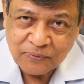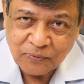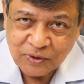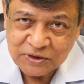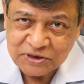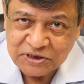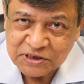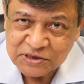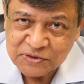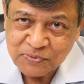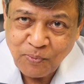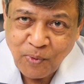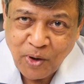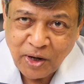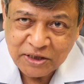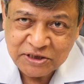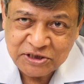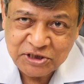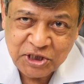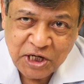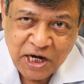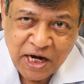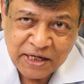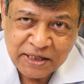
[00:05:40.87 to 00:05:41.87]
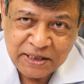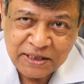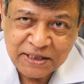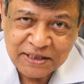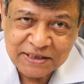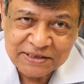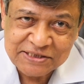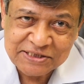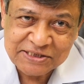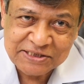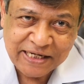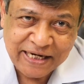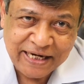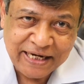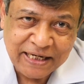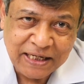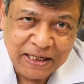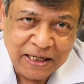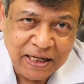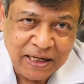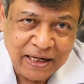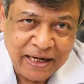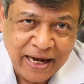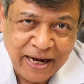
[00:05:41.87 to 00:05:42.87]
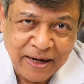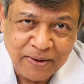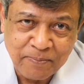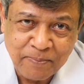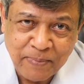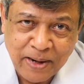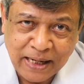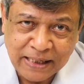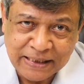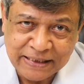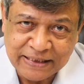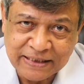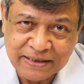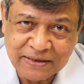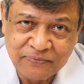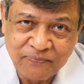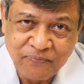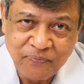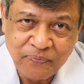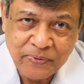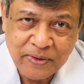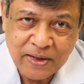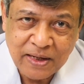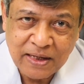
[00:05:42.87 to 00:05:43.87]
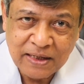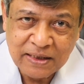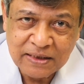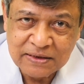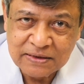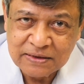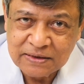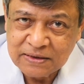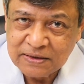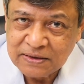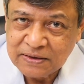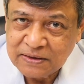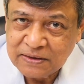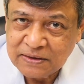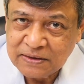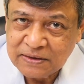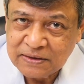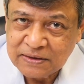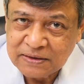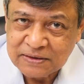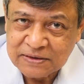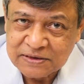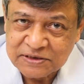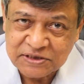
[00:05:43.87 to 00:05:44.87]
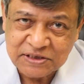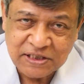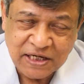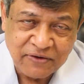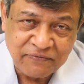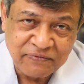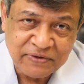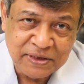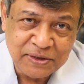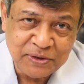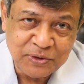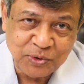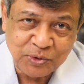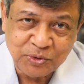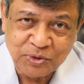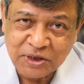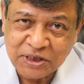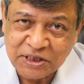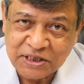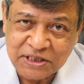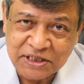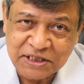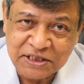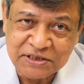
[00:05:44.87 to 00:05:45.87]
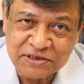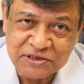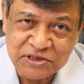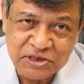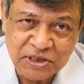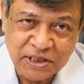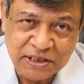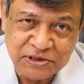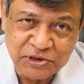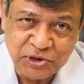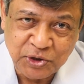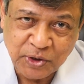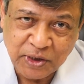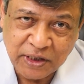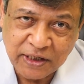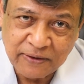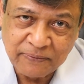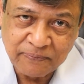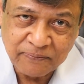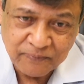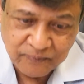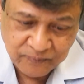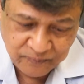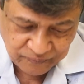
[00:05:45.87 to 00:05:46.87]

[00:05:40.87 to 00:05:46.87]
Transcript: which is Mauritania, Senegal, and Mali, 7th to 13th century.